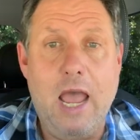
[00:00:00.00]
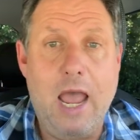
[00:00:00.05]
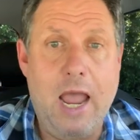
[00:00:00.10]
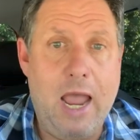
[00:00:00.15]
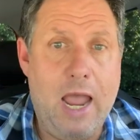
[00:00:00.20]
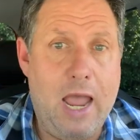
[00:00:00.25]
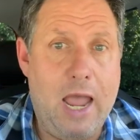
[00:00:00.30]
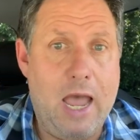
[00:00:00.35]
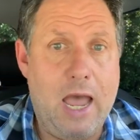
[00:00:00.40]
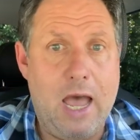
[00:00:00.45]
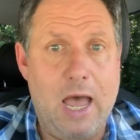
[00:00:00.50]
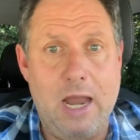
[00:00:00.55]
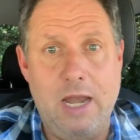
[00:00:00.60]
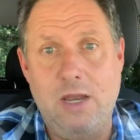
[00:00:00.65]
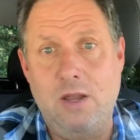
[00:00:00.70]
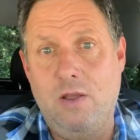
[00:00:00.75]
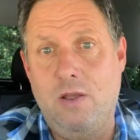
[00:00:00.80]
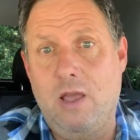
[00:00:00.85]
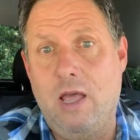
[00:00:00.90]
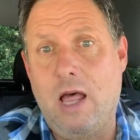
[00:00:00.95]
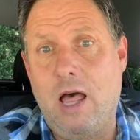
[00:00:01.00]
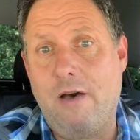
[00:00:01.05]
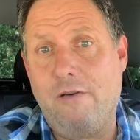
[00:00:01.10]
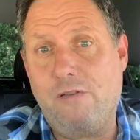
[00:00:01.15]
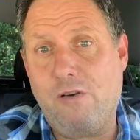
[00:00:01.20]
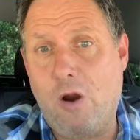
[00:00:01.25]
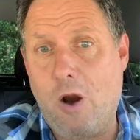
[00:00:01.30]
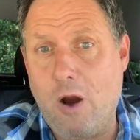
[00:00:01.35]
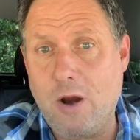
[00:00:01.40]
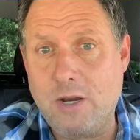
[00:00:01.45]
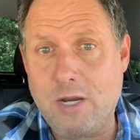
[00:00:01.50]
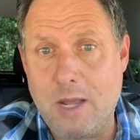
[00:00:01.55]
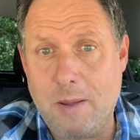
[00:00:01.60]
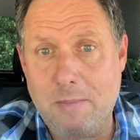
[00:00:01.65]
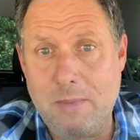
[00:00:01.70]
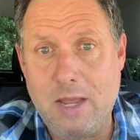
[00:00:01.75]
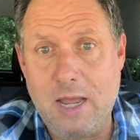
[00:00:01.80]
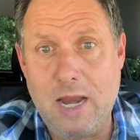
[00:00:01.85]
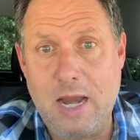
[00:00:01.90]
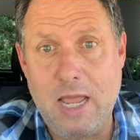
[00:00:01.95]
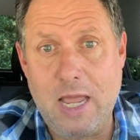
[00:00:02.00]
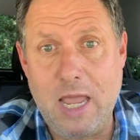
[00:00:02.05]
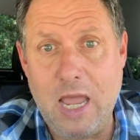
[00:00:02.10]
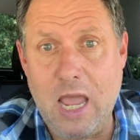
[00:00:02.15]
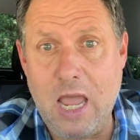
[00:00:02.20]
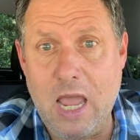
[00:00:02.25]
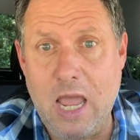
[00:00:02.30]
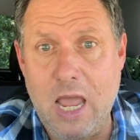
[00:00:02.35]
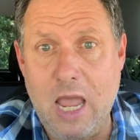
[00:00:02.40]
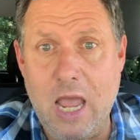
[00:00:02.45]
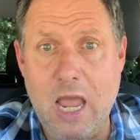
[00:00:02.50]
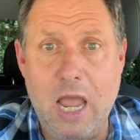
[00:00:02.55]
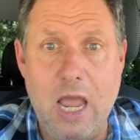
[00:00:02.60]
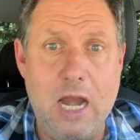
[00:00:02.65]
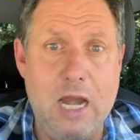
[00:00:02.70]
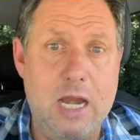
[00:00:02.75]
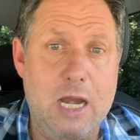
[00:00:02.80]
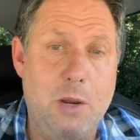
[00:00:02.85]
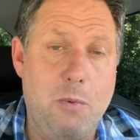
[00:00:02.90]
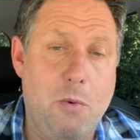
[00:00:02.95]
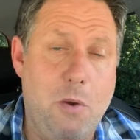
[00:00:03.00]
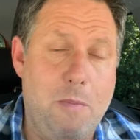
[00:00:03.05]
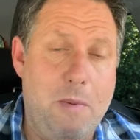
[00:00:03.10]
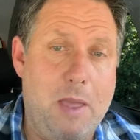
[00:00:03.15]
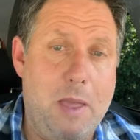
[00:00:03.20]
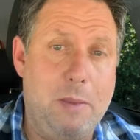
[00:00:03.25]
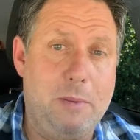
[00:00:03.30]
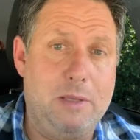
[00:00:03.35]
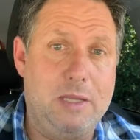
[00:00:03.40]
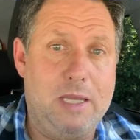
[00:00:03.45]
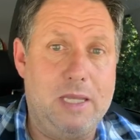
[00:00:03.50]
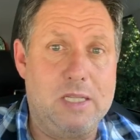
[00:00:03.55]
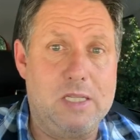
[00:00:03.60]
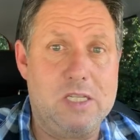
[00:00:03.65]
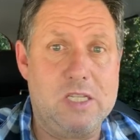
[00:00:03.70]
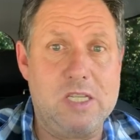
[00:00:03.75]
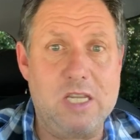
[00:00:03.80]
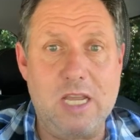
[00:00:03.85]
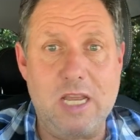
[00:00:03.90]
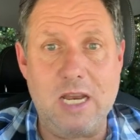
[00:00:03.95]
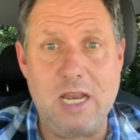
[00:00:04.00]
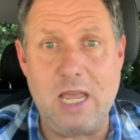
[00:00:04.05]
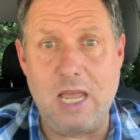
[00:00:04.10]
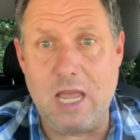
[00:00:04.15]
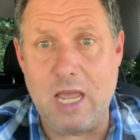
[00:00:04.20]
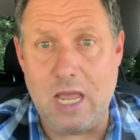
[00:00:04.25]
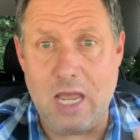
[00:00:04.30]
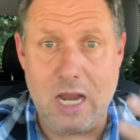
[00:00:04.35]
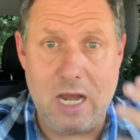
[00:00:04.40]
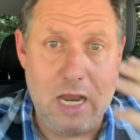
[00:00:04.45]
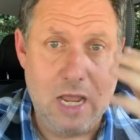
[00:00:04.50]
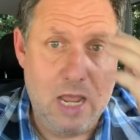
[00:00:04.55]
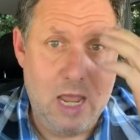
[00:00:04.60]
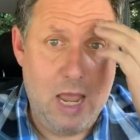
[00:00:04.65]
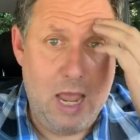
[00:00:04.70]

and have a hard time getting in, and he won't be able to get seated,